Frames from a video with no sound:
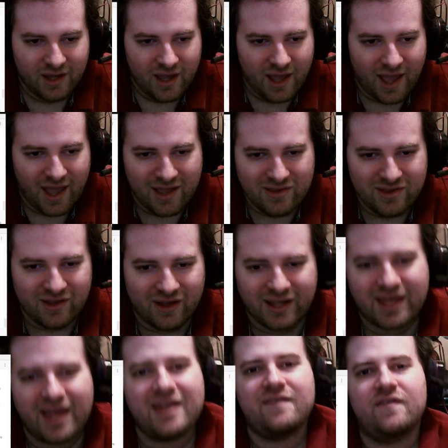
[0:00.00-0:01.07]
And
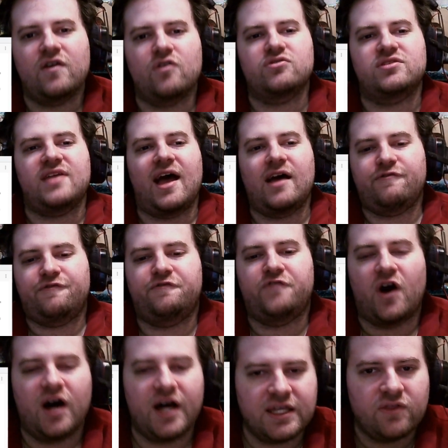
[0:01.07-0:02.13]
again, there's that
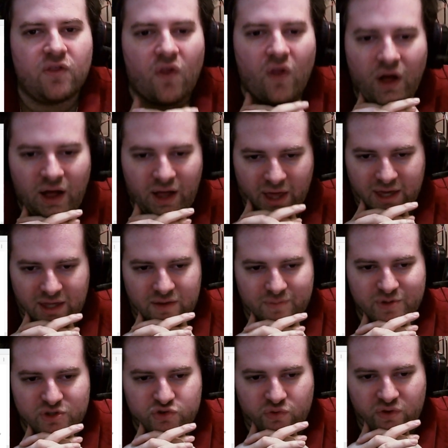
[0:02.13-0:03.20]
fine line
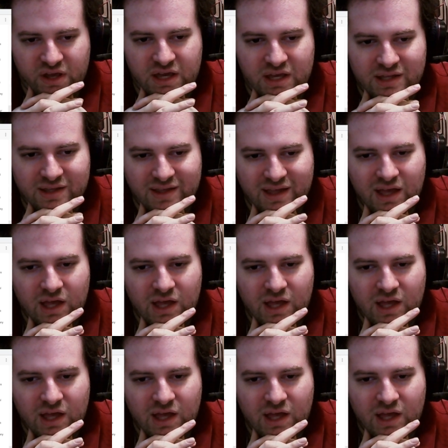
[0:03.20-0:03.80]
between,